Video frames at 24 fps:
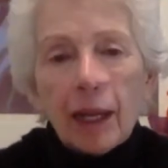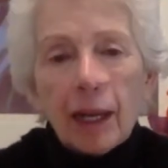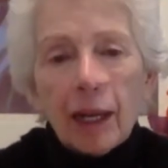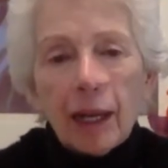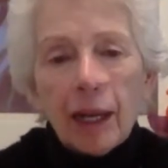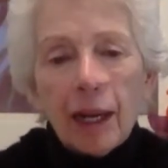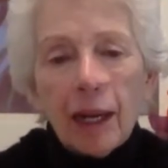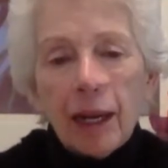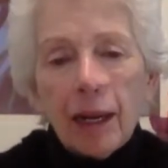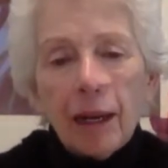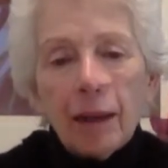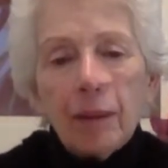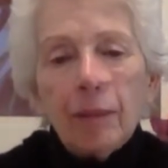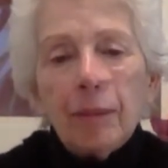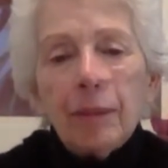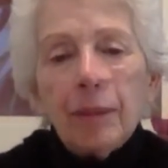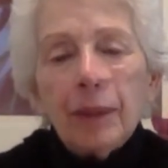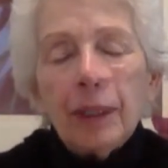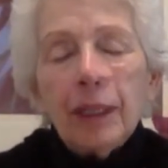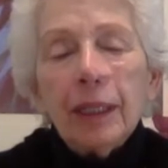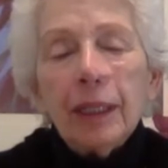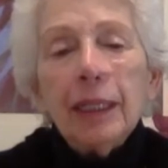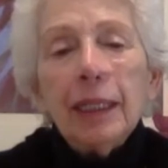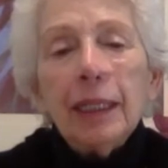
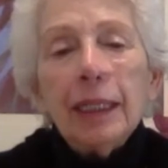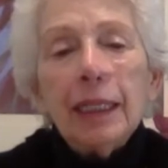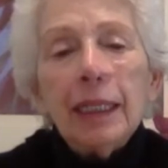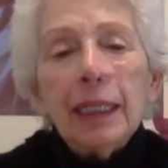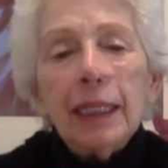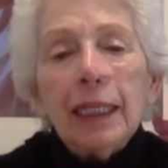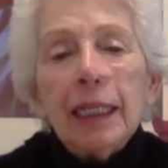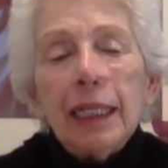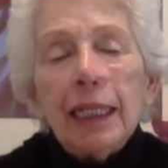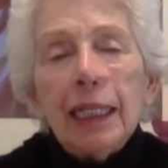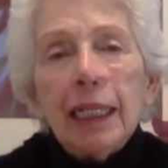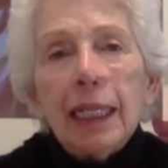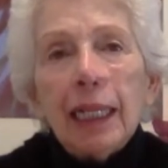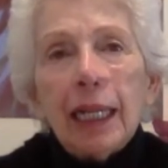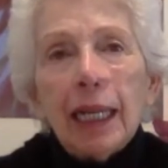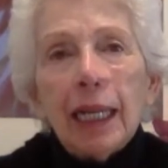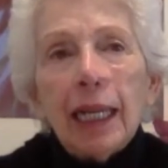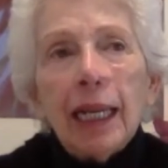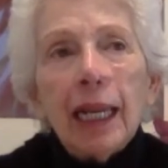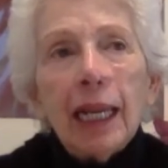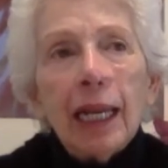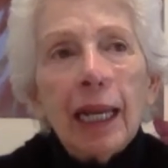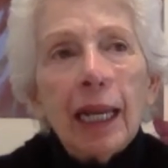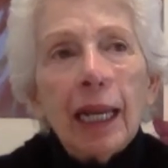Um,
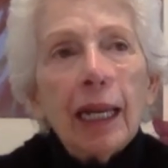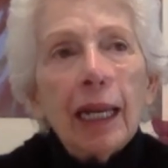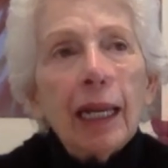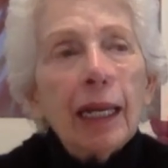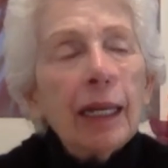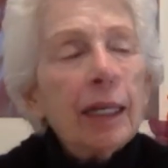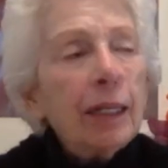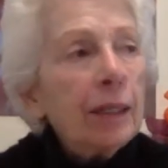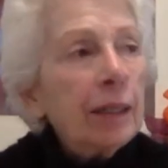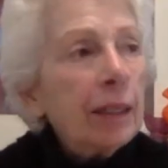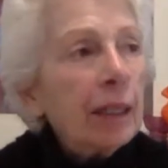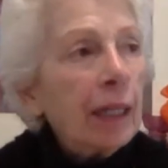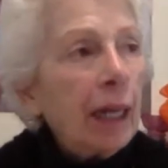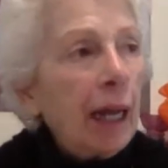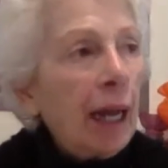and